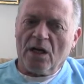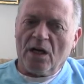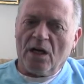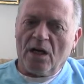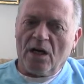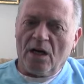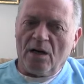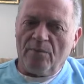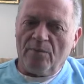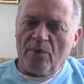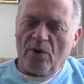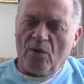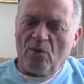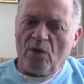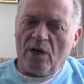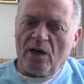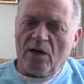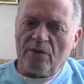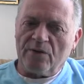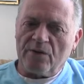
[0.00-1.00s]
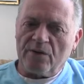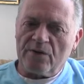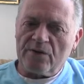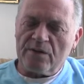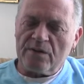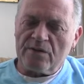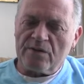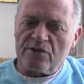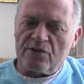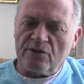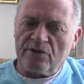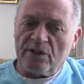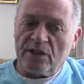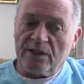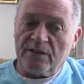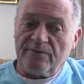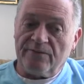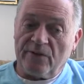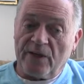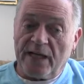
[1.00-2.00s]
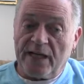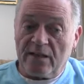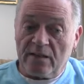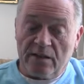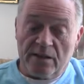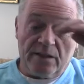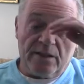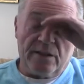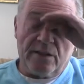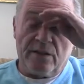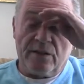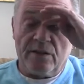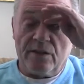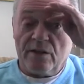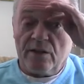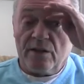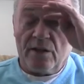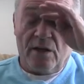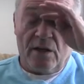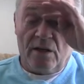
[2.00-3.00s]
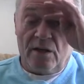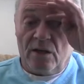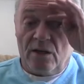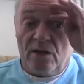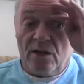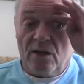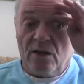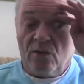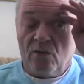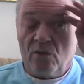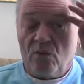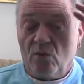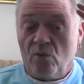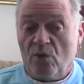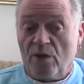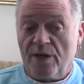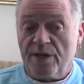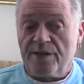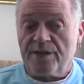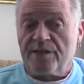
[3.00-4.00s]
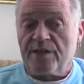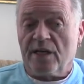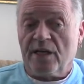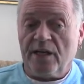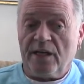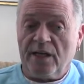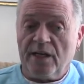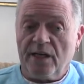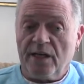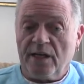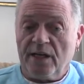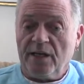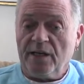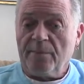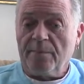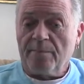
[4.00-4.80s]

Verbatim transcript: Um, well, certainly Franklin was a